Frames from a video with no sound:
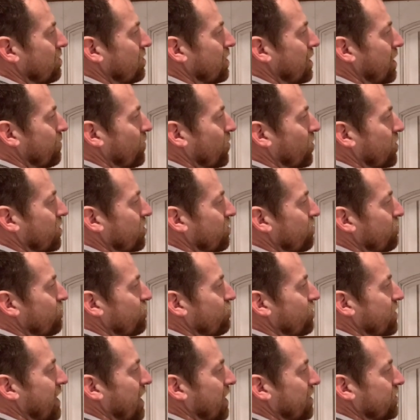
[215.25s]
I'm going
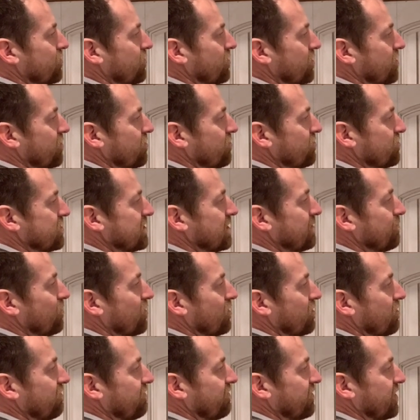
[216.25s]
to now do a new
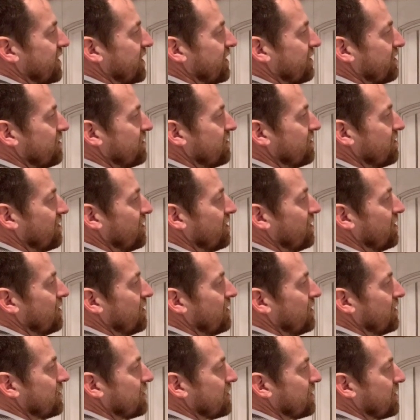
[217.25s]
symbol over here,
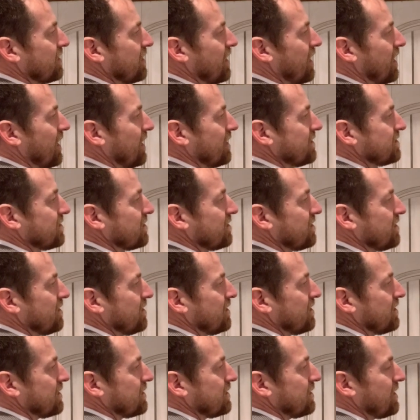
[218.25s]
not
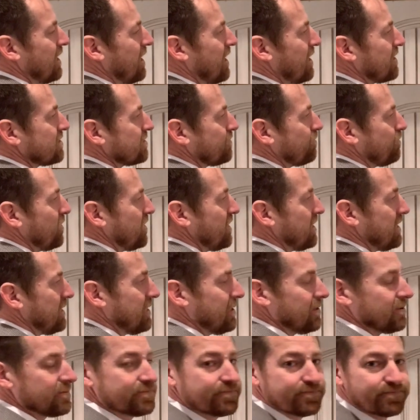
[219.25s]

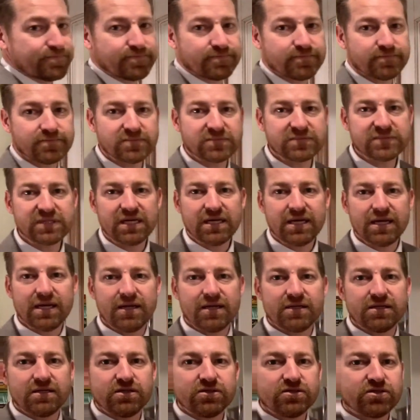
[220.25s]
P.
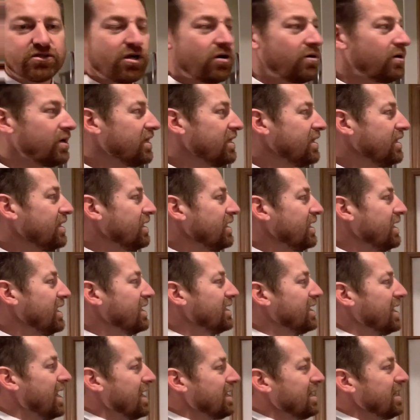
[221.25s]
So,
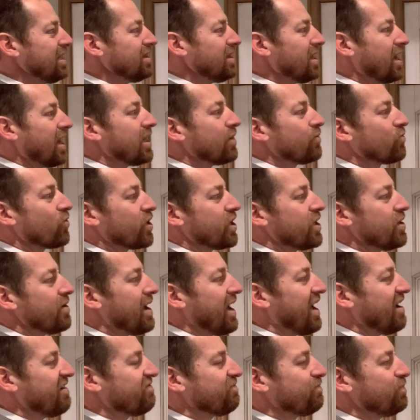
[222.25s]
in any line where you
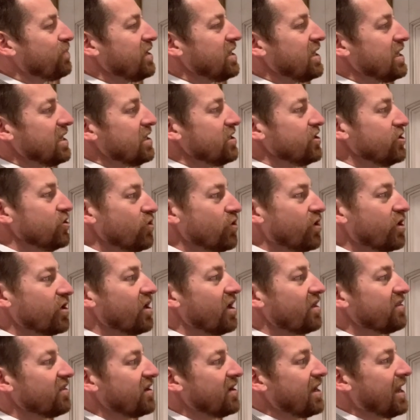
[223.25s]
have P, you could
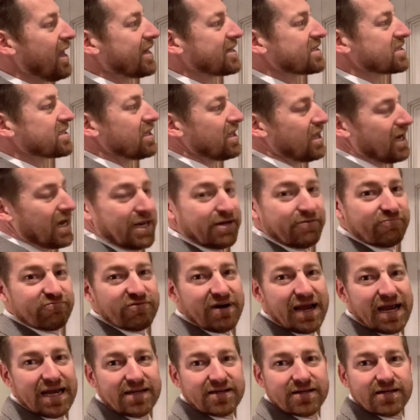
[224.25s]
on the next line
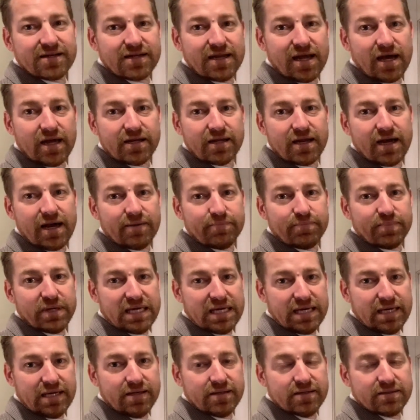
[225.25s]
write not
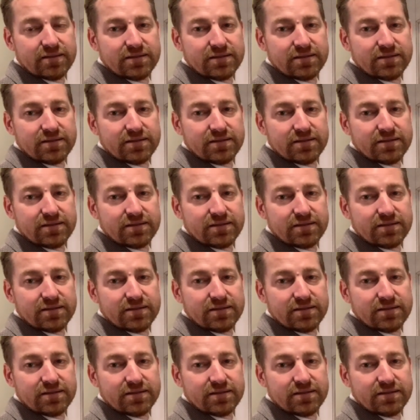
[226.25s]
P